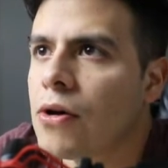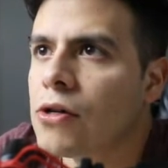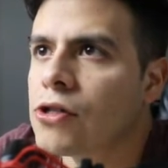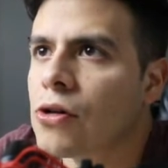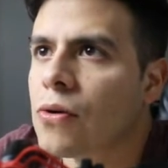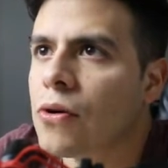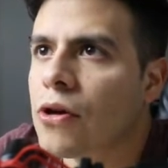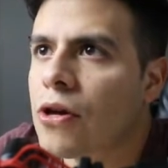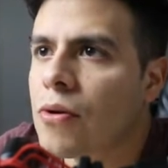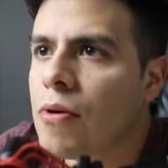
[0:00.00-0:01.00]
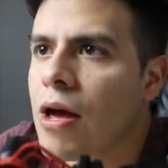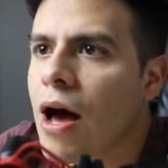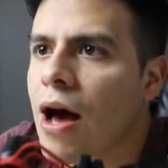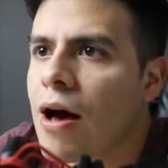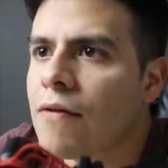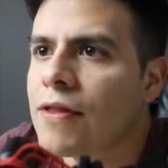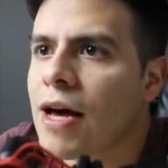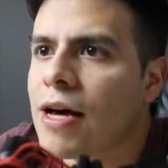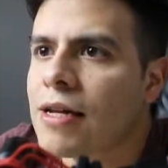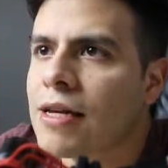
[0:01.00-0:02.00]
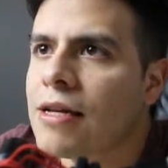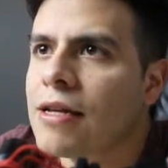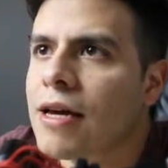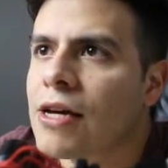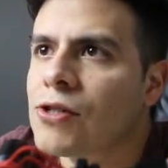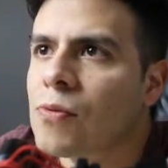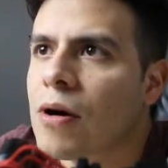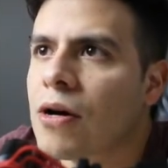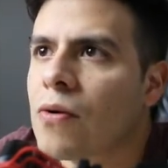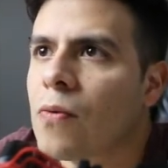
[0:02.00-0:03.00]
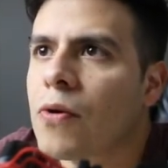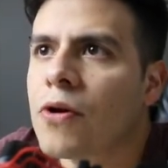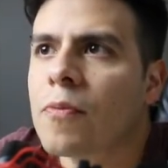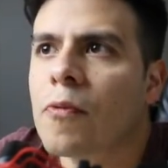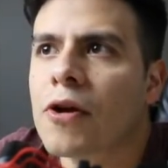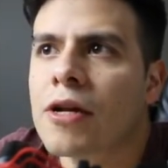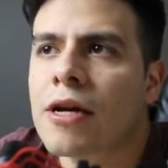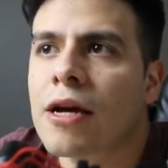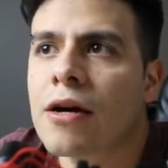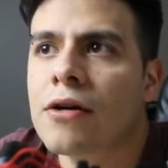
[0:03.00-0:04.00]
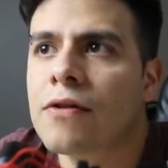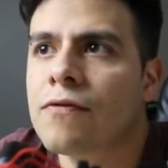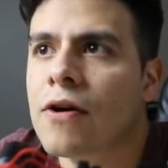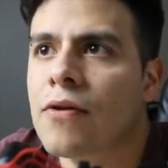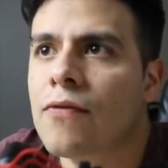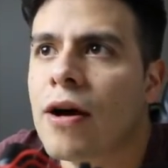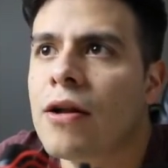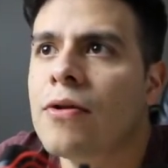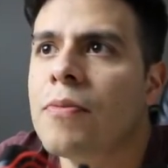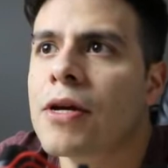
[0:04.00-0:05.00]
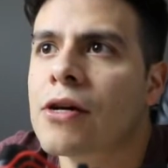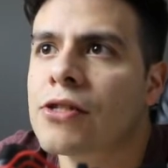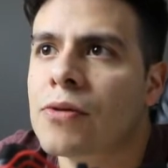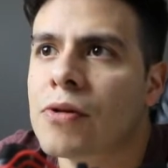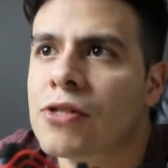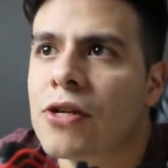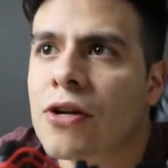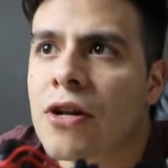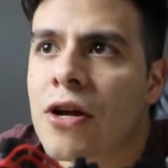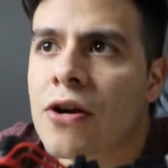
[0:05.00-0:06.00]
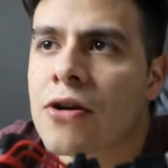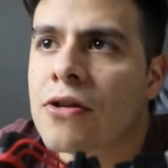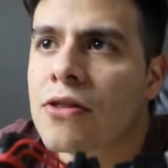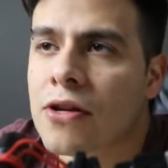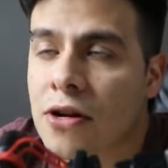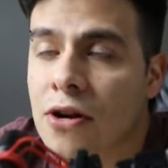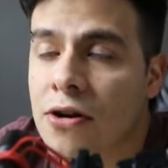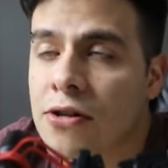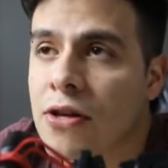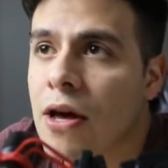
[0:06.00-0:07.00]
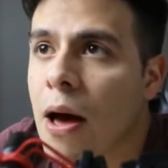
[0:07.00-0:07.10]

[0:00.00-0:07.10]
So here we have that in the case 1, we are printing an undefined value because it was declared,